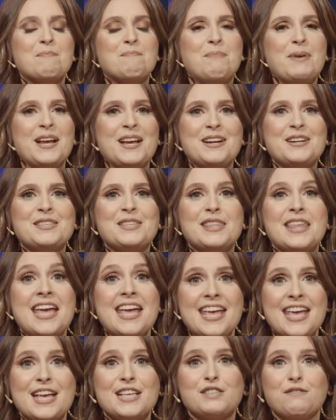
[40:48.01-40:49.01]
But here's the
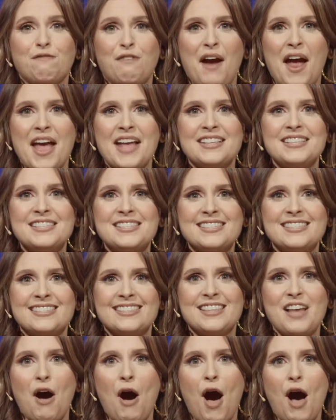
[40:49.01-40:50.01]
thing, his friends,
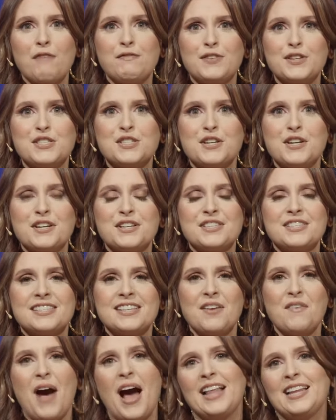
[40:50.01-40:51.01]
the
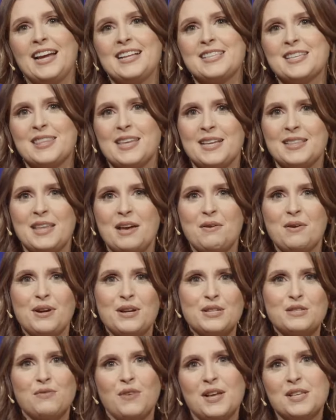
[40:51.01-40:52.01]
officers, well, I like to think they were
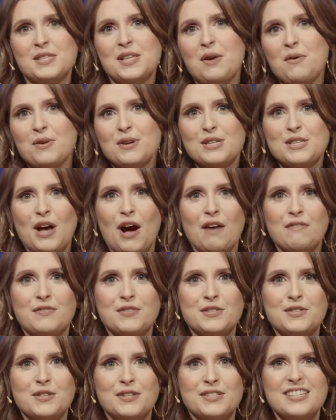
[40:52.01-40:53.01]
his friends. They were his
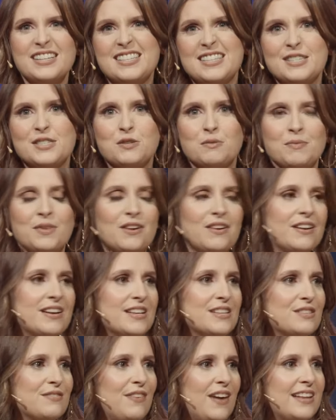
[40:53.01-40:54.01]
officers. Let's assume they're
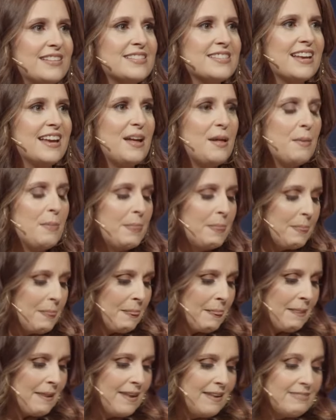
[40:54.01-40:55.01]
his friends.
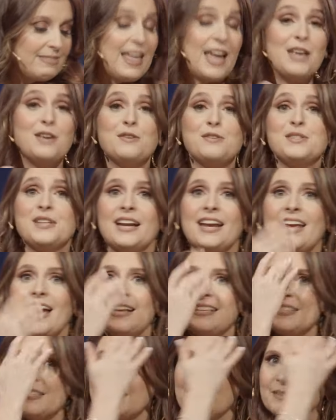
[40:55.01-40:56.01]
They use it
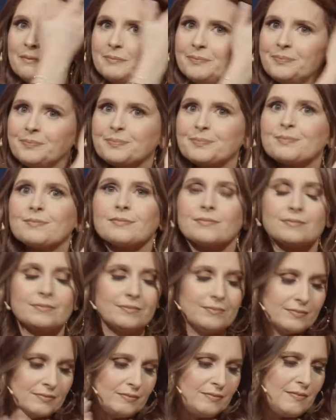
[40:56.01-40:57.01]
against him.
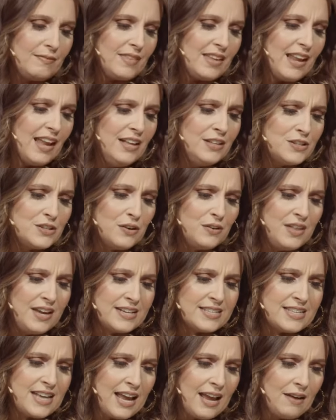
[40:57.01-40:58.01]
And so they
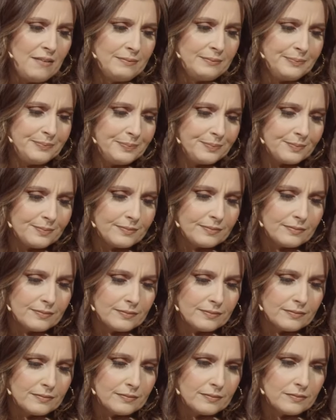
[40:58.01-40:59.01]
say,
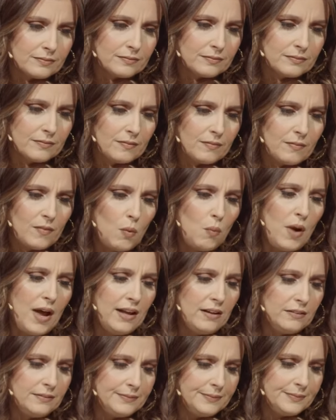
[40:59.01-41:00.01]

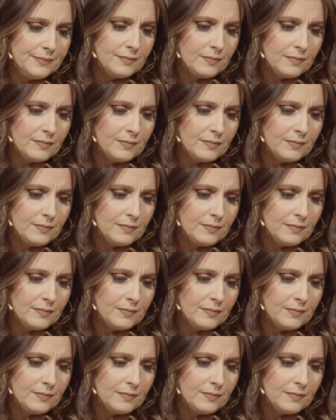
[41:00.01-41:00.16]
well,